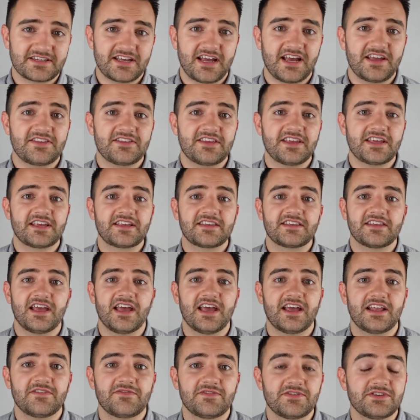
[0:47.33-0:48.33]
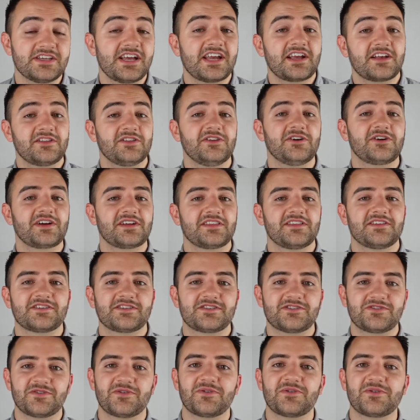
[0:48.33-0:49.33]
I think that if you take a look at the
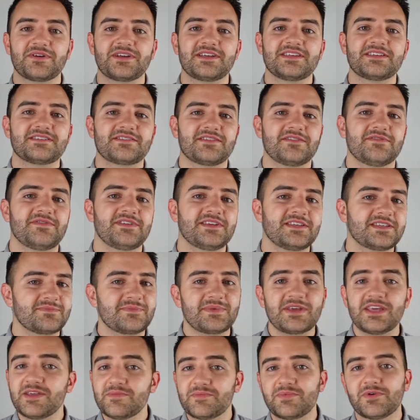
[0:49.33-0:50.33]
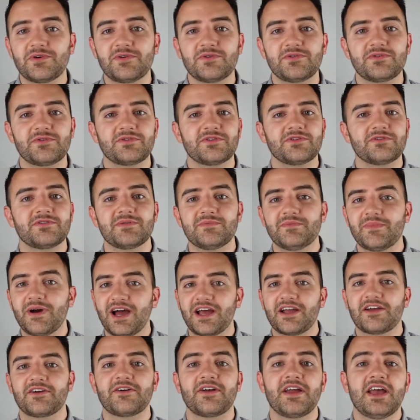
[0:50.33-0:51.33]
stories of these people who you
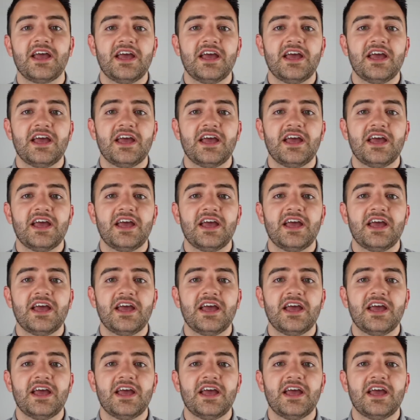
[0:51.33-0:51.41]
admire,